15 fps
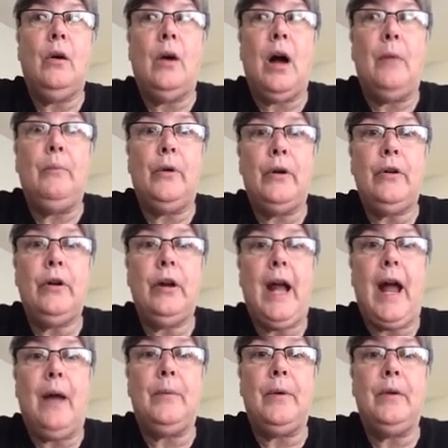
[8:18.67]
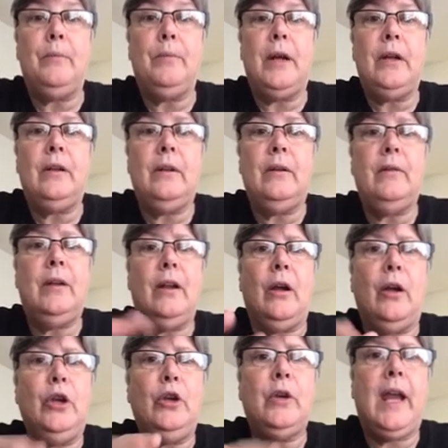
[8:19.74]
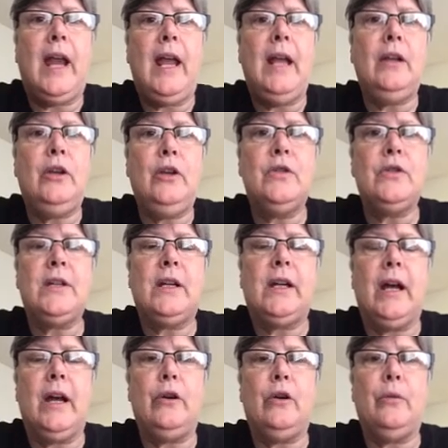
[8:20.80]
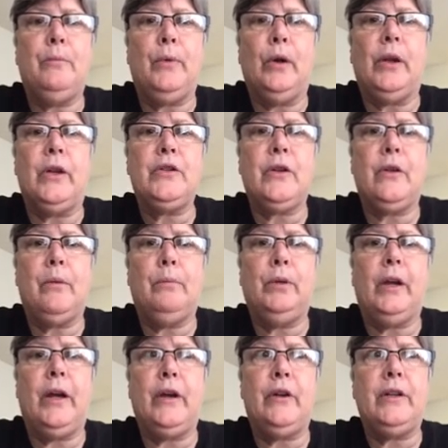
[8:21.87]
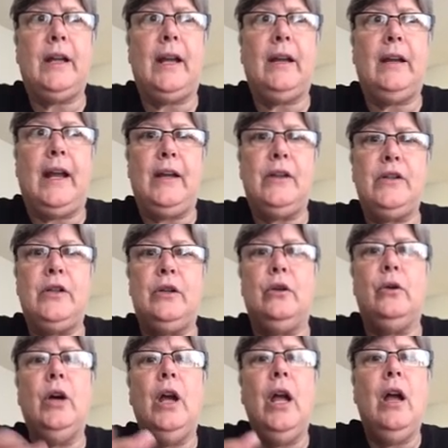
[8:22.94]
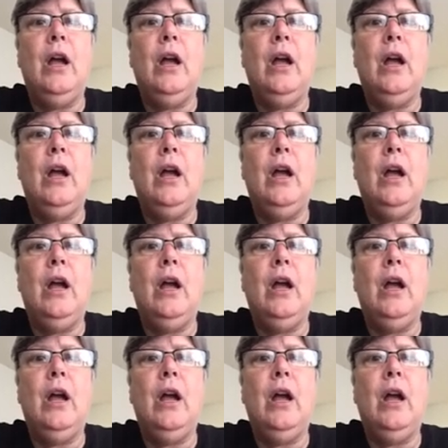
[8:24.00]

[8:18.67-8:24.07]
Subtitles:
a murder happened, but, you know, you can't use a gun or bullets or the blood or DNA to